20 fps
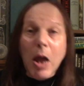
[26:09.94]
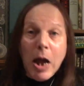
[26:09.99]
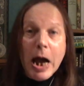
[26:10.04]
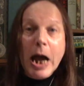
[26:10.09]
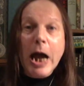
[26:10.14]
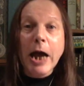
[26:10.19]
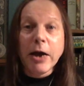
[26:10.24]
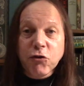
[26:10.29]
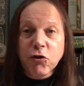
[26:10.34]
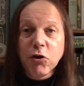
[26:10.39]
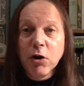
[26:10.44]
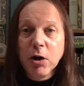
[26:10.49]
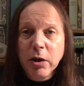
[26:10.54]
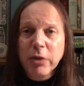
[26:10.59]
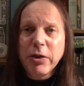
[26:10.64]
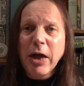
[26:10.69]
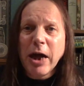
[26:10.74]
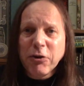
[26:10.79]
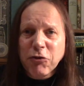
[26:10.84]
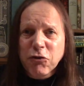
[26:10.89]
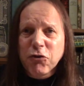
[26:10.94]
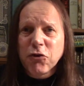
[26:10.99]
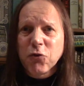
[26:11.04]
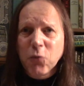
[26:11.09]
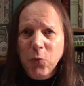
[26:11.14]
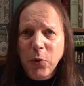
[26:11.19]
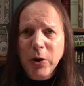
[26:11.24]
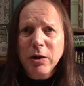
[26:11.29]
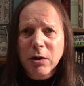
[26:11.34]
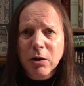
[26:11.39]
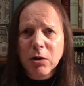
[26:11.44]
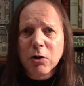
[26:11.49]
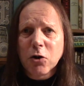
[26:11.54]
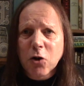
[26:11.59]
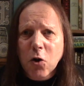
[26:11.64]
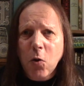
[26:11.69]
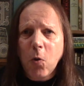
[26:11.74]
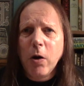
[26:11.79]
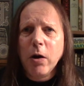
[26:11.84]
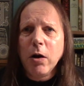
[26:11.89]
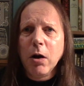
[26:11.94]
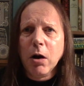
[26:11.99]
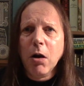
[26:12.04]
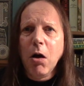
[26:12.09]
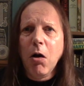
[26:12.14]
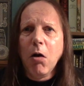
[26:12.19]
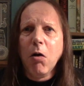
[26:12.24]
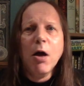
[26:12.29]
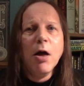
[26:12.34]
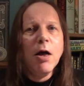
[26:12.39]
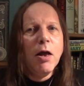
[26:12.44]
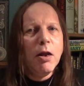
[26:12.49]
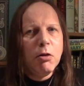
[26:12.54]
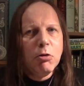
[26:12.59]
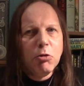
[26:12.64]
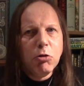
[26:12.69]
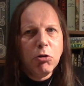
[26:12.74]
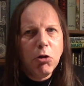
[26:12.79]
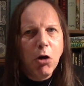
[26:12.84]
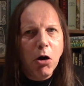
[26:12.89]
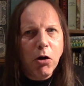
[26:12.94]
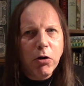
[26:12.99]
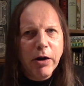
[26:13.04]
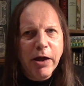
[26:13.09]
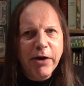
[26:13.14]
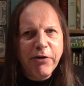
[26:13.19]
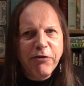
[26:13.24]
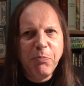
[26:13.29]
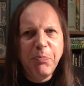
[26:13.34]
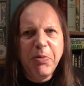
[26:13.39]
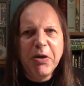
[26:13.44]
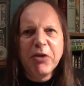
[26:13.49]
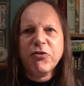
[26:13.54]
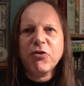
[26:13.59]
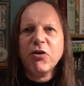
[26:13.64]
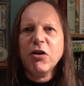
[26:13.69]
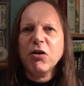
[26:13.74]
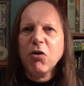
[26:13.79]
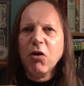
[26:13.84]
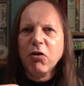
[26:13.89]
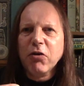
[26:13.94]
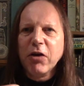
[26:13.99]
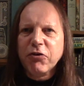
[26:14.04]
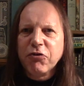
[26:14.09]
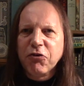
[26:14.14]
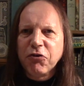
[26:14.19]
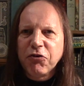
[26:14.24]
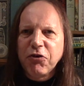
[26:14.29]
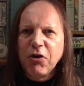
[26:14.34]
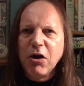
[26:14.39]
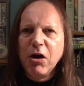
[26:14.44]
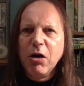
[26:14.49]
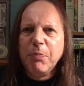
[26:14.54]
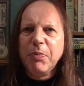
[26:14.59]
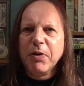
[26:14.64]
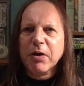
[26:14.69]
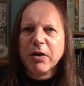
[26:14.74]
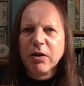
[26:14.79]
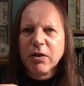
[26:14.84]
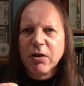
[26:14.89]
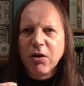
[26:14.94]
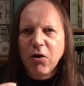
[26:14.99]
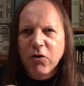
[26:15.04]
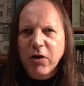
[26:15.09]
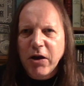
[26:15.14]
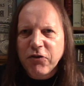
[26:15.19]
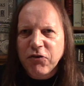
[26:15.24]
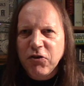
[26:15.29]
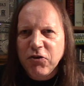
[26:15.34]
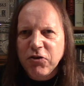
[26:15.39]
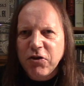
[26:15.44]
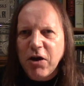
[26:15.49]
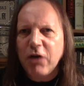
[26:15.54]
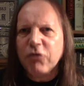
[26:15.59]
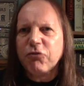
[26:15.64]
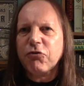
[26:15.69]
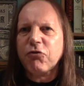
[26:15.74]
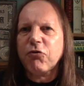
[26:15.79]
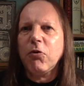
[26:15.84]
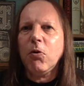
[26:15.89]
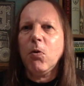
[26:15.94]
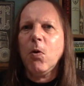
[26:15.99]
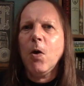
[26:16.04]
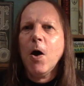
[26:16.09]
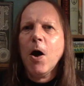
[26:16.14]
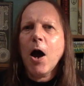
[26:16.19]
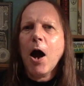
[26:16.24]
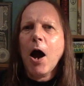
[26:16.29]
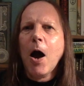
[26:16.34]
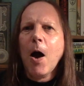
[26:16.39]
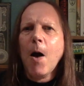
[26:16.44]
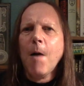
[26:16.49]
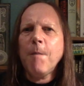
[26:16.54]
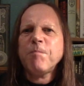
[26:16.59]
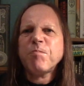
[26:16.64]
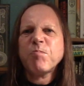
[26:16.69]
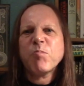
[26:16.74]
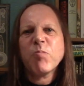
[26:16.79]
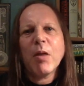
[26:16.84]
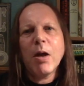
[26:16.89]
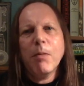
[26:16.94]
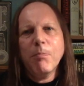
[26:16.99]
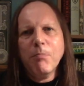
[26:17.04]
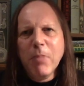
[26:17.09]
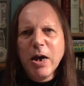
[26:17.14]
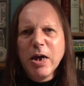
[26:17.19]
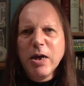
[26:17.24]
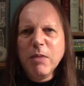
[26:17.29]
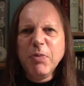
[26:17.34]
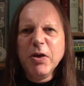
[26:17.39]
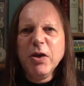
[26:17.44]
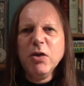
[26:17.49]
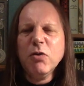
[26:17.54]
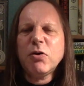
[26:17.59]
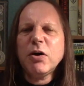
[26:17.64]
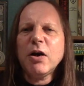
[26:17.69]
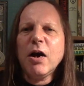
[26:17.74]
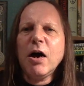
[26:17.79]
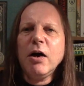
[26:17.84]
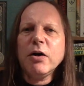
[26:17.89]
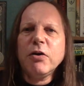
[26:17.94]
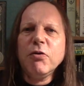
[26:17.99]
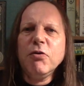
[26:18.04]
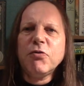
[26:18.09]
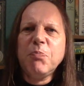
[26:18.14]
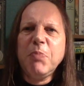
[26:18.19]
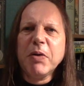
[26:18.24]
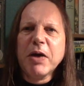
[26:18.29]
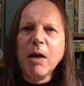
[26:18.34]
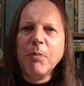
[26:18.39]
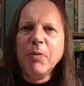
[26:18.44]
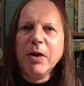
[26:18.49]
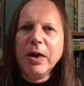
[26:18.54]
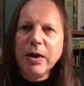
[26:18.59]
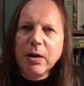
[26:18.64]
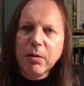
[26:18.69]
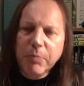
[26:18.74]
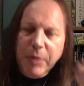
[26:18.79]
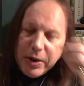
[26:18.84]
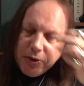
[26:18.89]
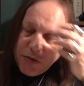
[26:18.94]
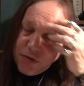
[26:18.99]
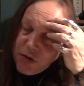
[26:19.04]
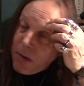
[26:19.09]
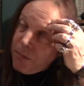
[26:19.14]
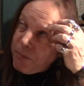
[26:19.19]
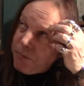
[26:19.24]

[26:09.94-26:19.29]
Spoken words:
Actually, that's sweetened quite a lot. Lot less bitter, a lot less acerbic, a lot less industrial. Maybe you can argue it's become a little bit